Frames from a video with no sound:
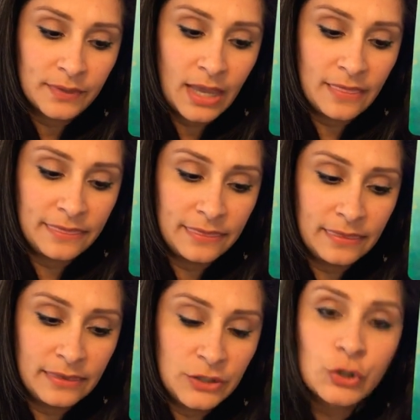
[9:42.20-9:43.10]
and
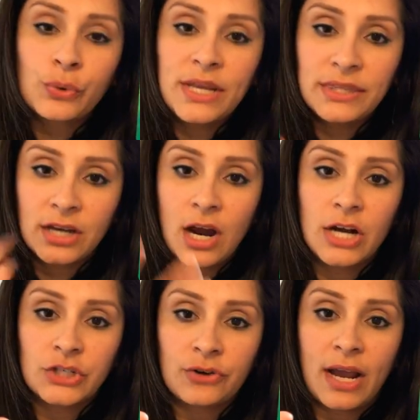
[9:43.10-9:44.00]
to create the
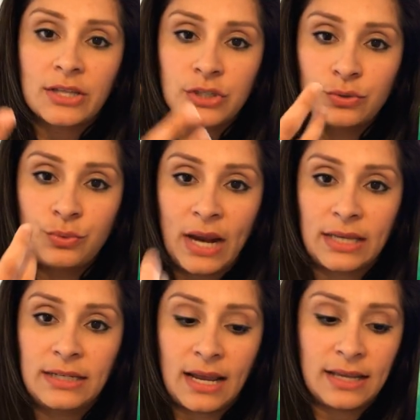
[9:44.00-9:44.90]
contrast, to
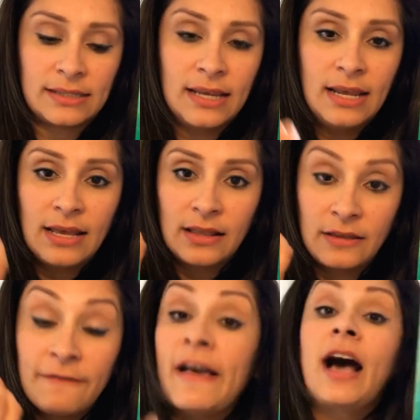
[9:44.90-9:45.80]
recognize
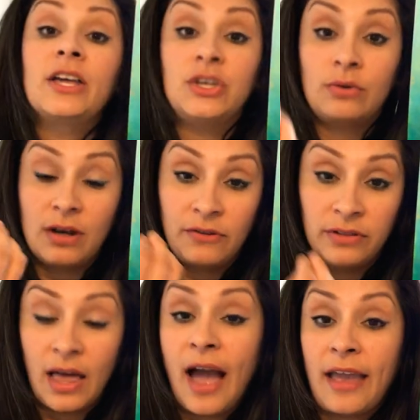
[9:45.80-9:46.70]
the value of
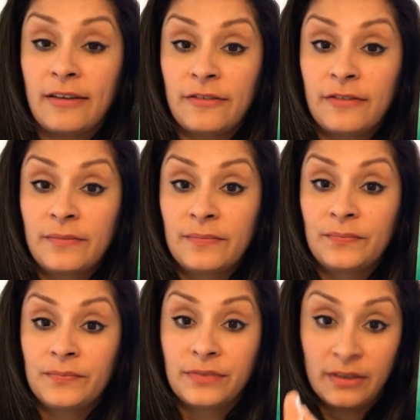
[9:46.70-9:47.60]
life,
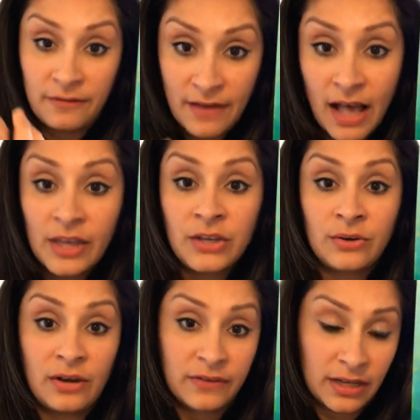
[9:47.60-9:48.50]
the value
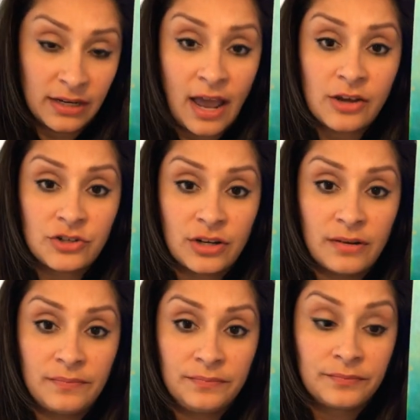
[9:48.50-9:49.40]
of
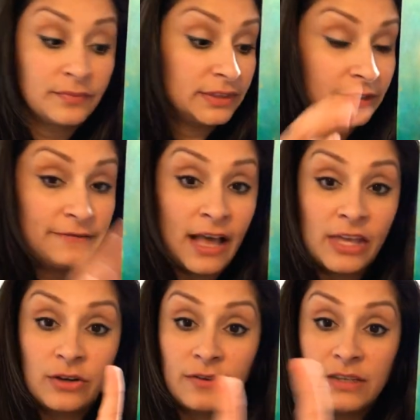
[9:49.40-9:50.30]
connection, the
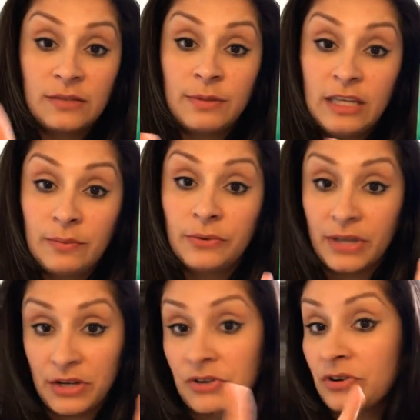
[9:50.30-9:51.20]
value of these people
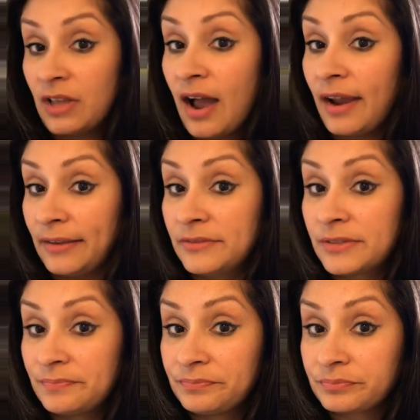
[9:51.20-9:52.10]
in your
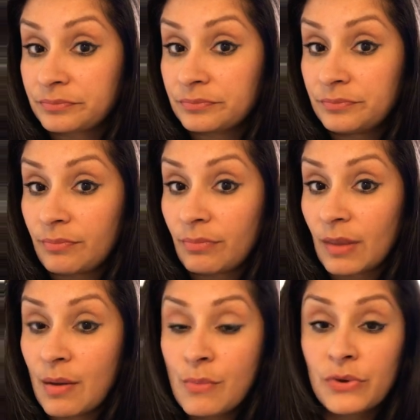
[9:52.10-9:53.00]
lives.
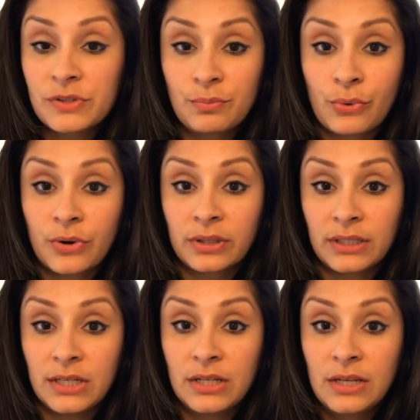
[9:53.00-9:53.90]
But most
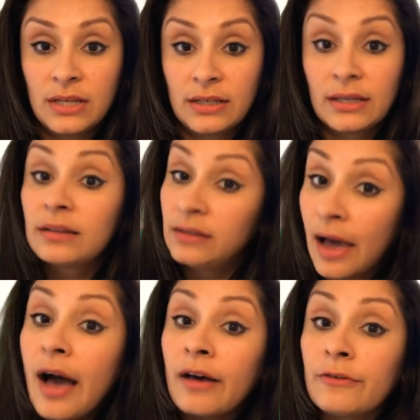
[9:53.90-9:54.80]
importantly,
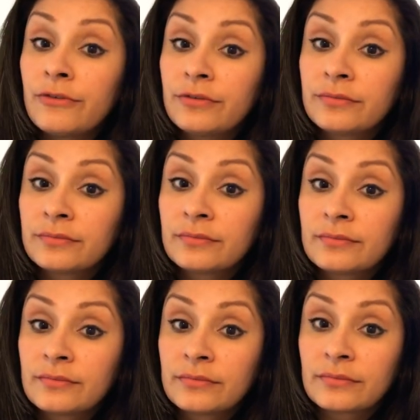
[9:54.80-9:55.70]
love.
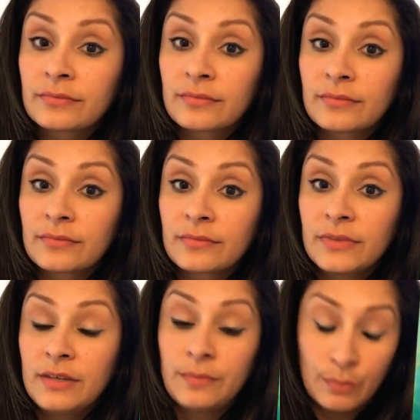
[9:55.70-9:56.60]

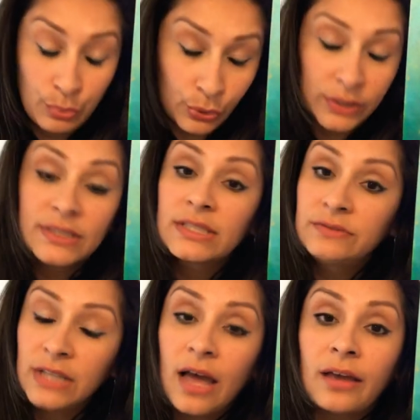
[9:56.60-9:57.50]
The importance
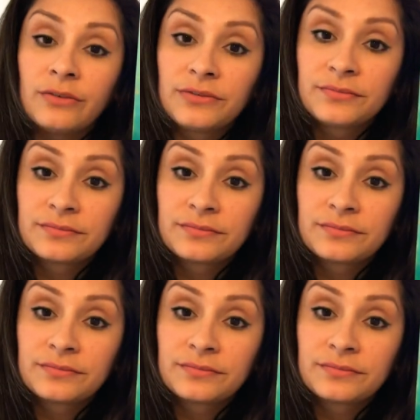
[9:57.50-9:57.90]
of love.